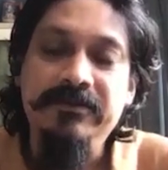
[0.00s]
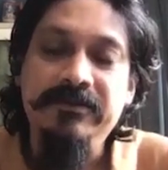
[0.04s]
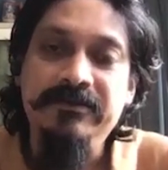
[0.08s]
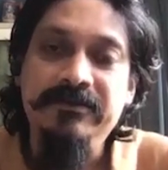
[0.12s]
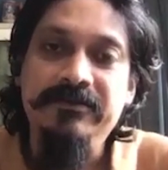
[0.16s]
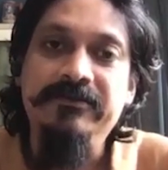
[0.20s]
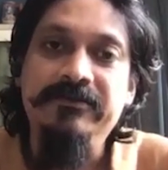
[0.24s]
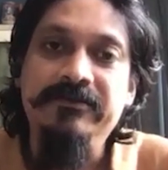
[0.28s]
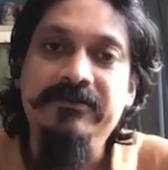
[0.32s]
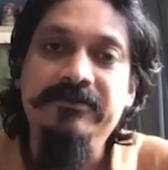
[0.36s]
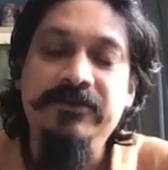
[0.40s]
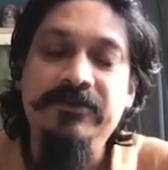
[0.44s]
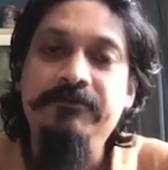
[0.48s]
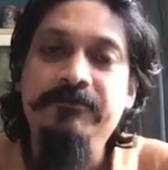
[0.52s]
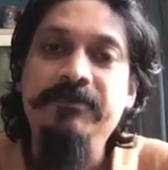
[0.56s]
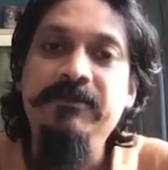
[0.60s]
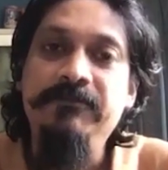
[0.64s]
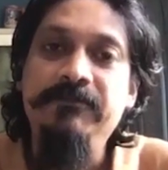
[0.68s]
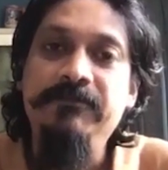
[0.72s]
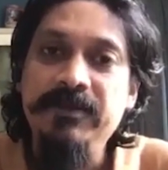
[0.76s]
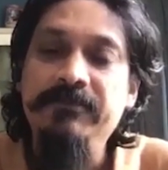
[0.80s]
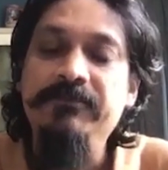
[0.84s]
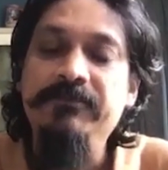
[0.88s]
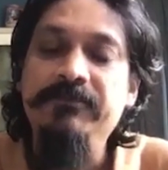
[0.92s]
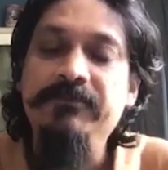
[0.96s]
your ppm
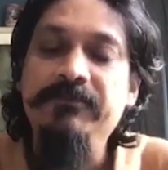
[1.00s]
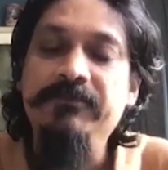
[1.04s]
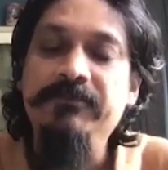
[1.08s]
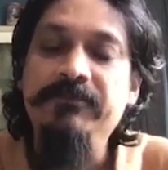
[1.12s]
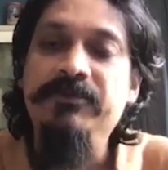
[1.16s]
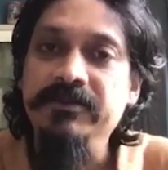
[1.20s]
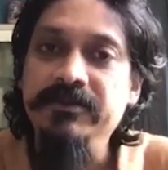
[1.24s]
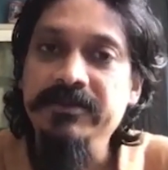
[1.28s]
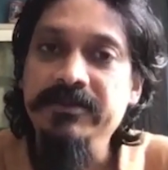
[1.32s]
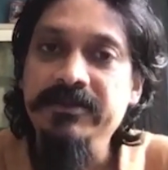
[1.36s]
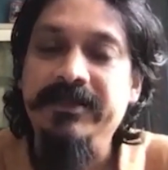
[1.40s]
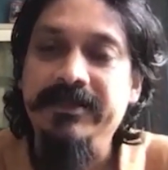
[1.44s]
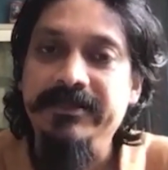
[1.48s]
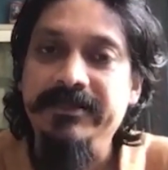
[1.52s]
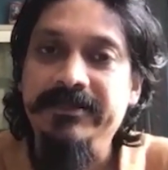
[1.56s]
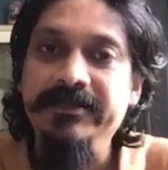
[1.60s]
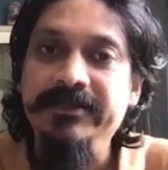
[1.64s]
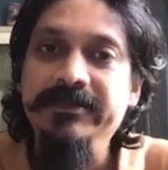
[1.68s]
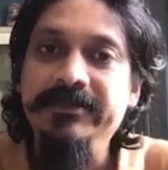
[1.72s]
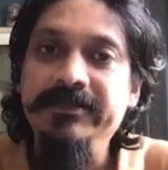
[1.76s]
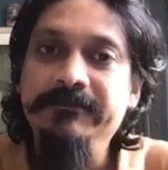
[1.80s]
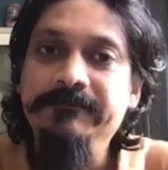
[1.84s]
really tightly